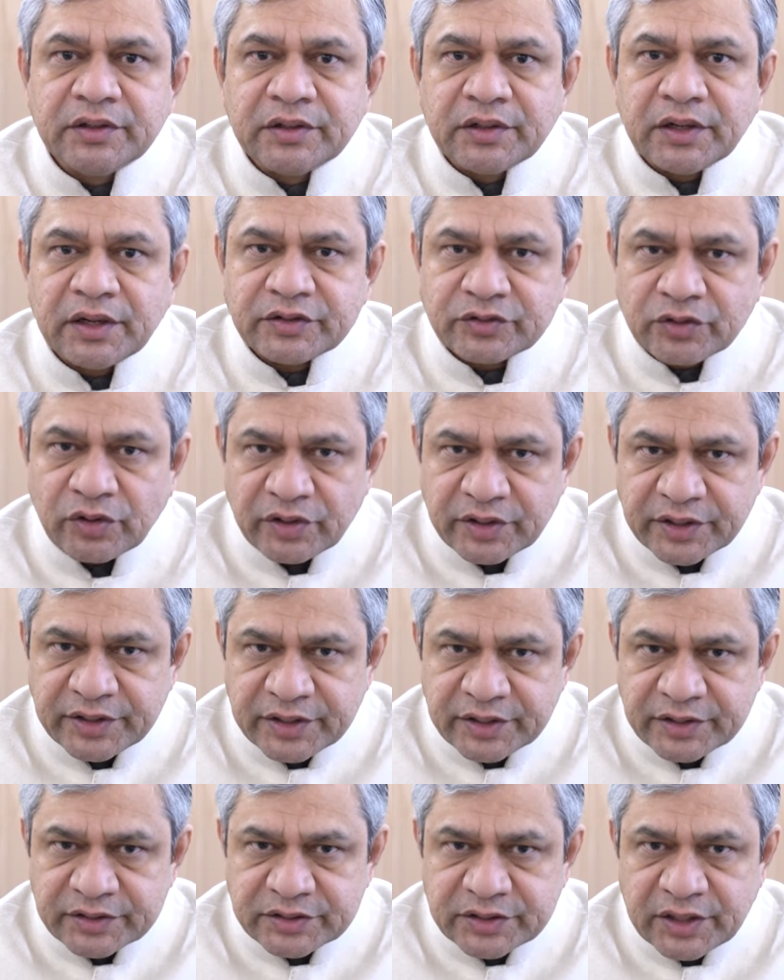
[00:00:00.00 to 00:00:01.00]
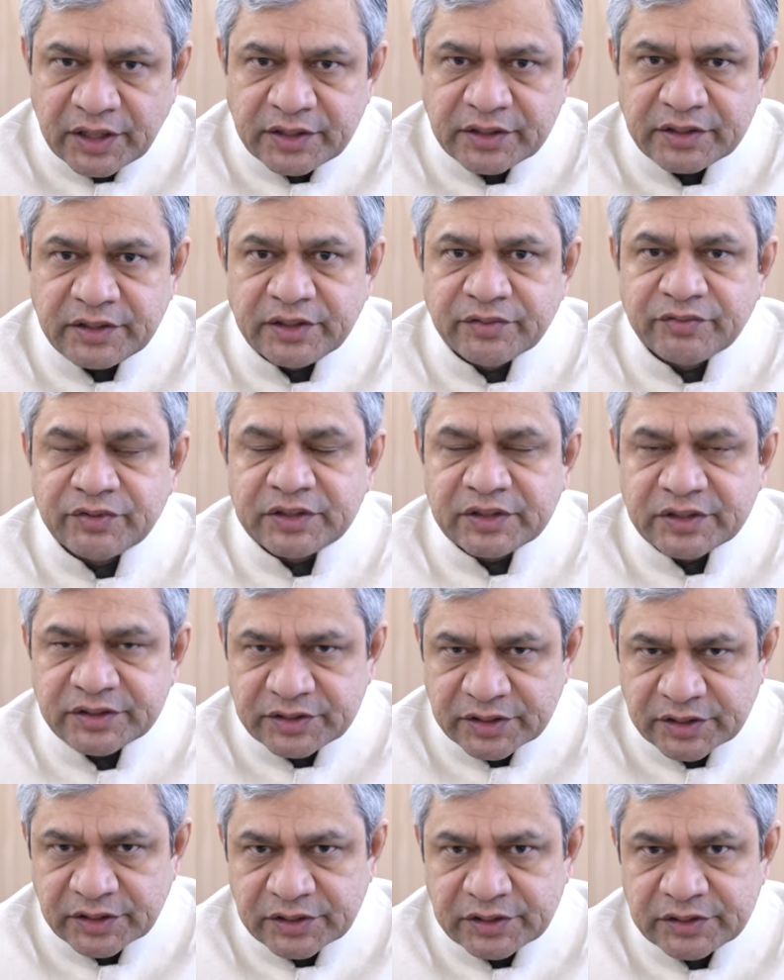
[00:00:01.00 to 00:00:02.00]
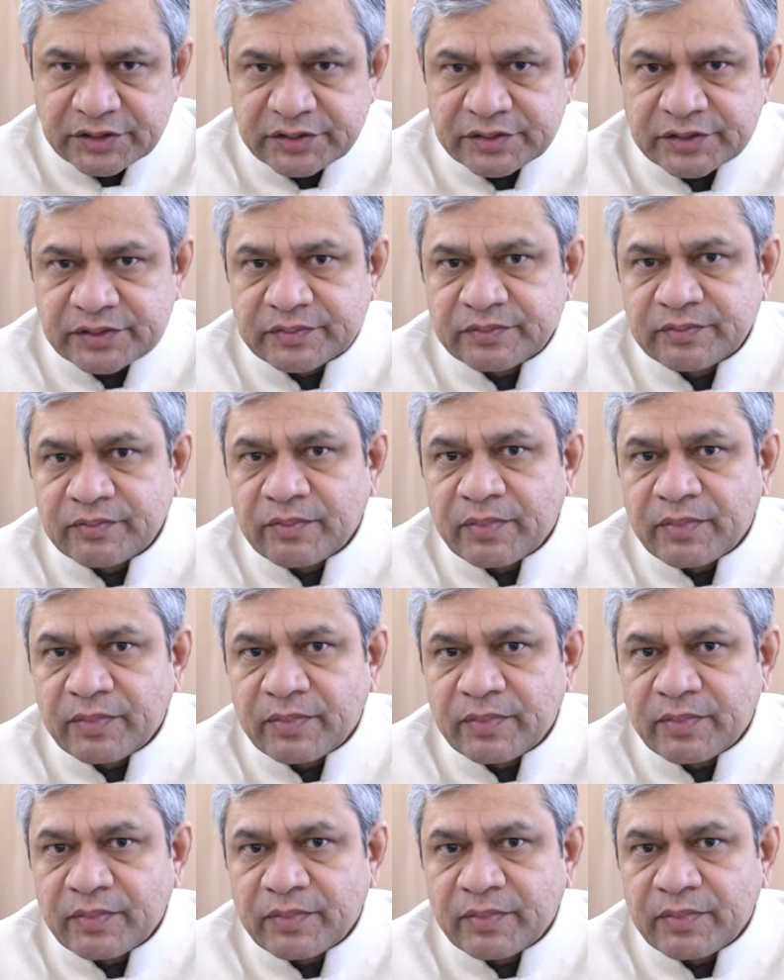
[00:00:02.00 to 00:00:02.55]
has already started giving results,